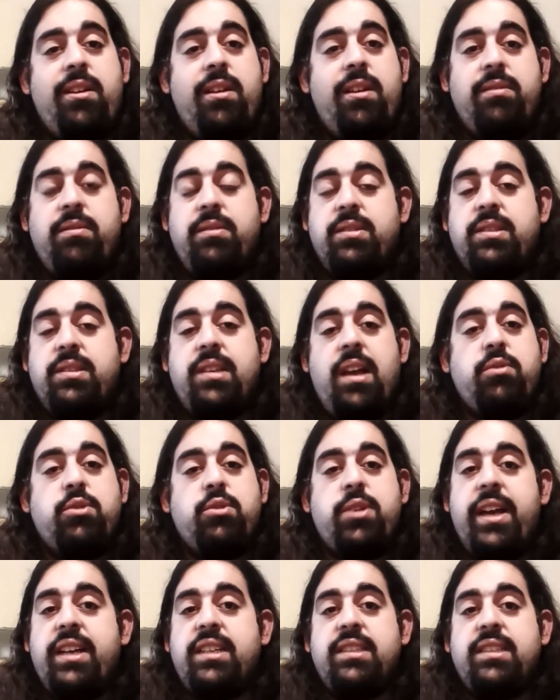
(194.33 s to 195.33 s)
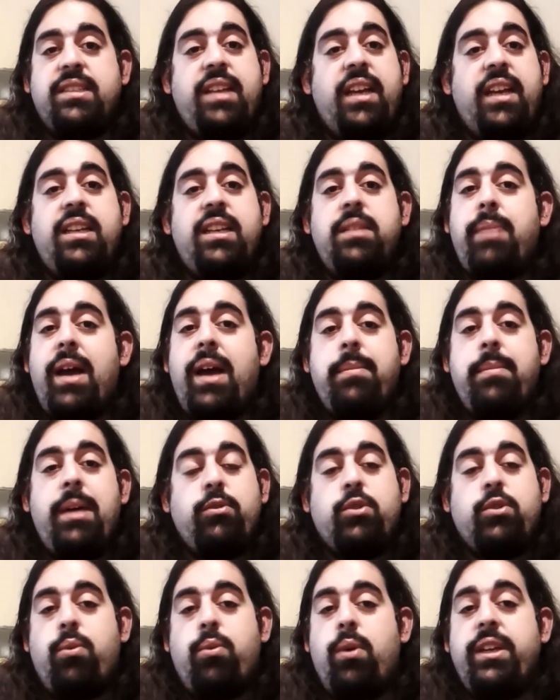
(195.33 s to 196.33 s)
the soundtrack is dated by about
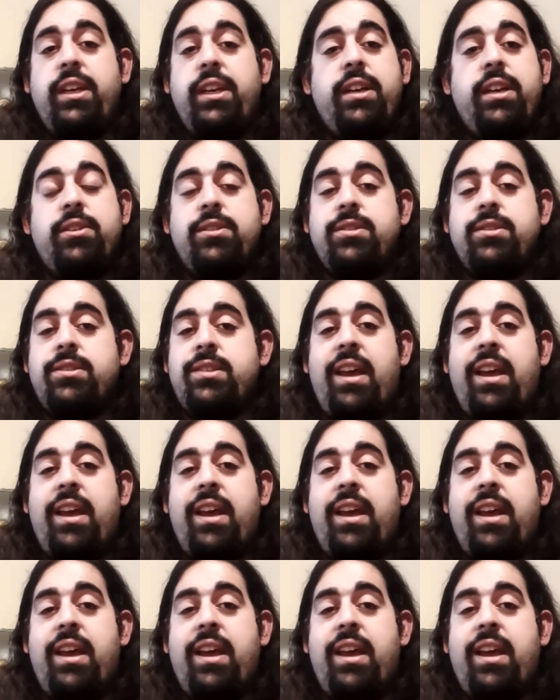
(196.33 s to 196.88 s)
20 years,